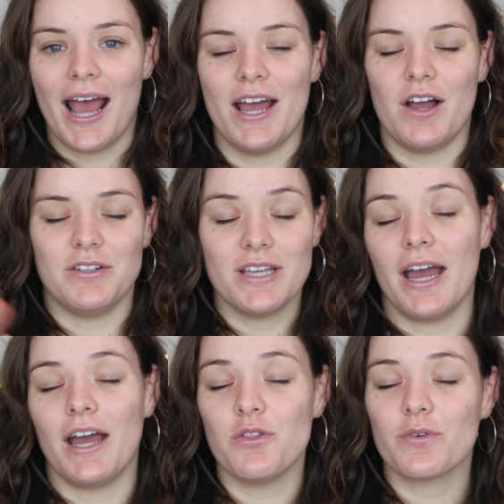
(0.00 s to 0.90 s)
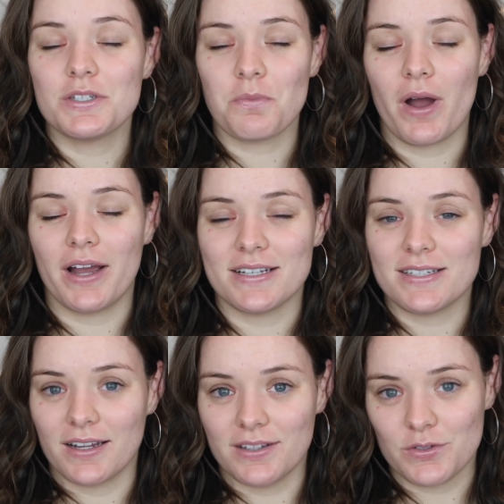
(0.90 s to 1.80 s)
And yeah, and the reason why I
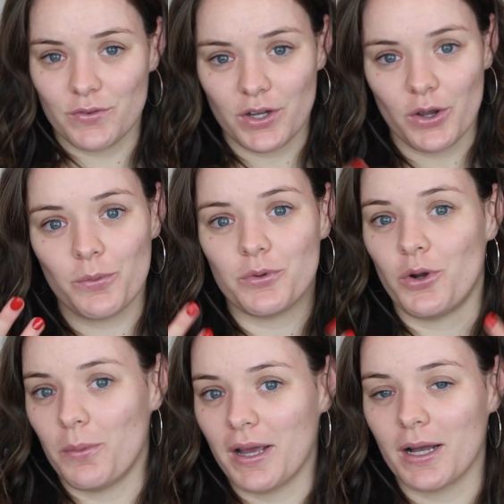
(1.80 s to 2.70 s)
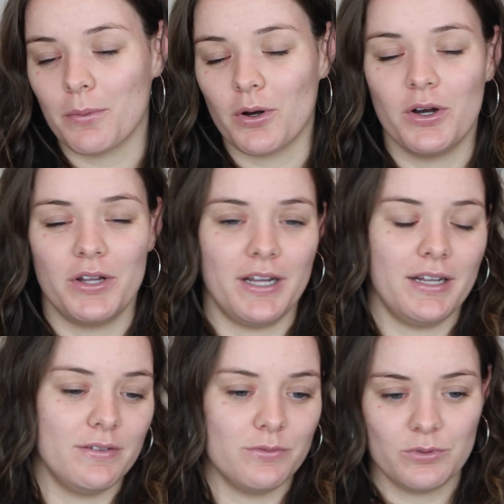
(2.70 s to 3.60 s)
started this video with no makeup on
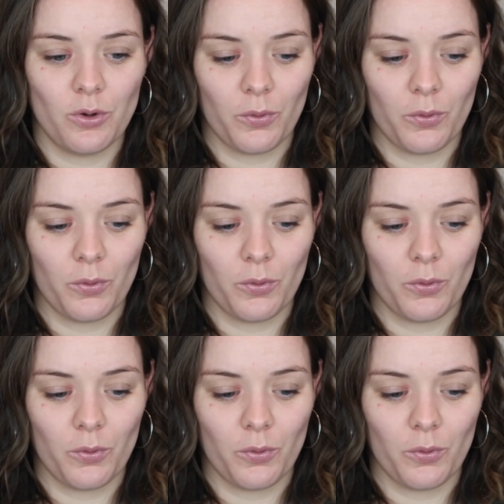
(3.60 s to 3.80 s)
and